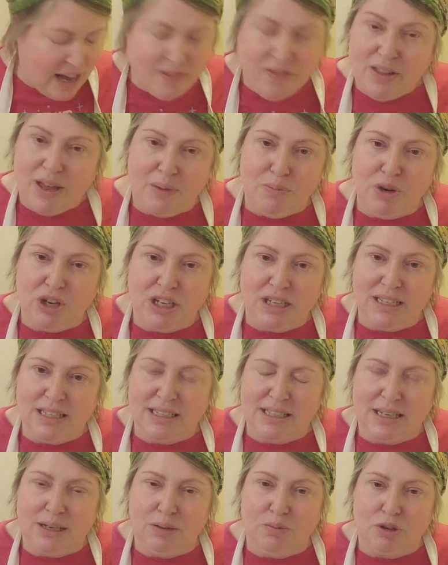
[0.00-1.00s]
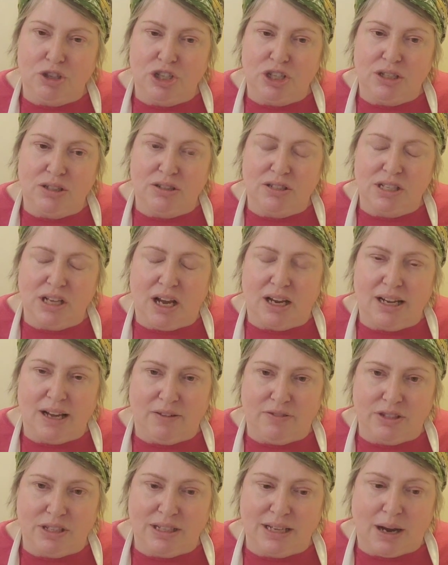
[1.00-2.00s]
then we're going to see what she looks like after
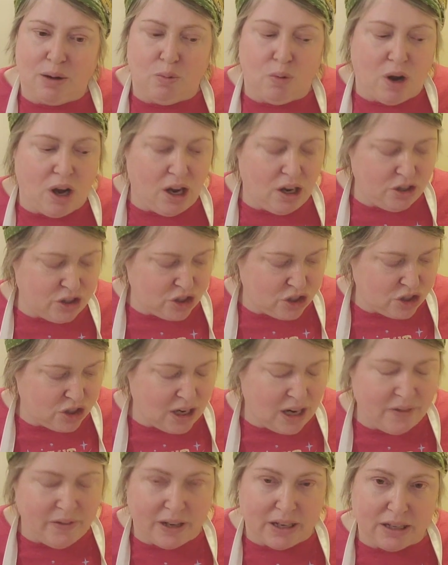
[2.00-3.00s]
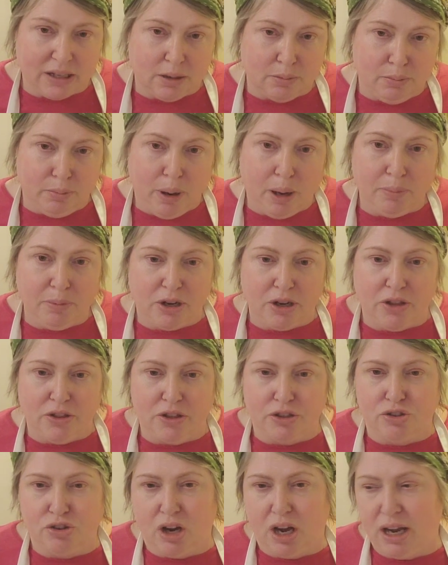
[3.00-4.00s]
that wash. And then I can pop it in the
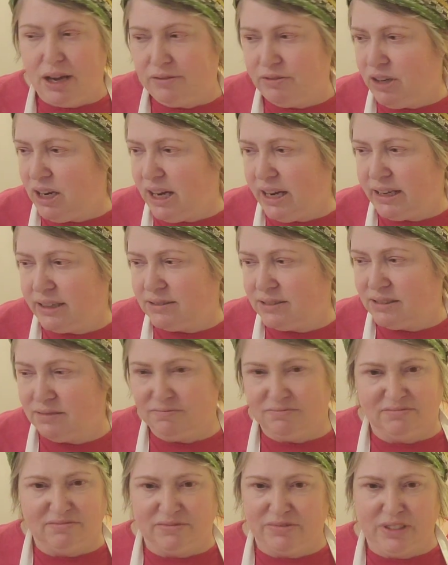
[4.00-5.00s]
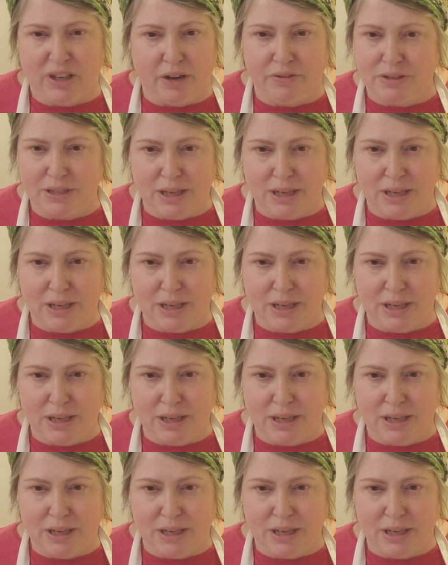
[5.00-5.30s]
dryer for like five, 10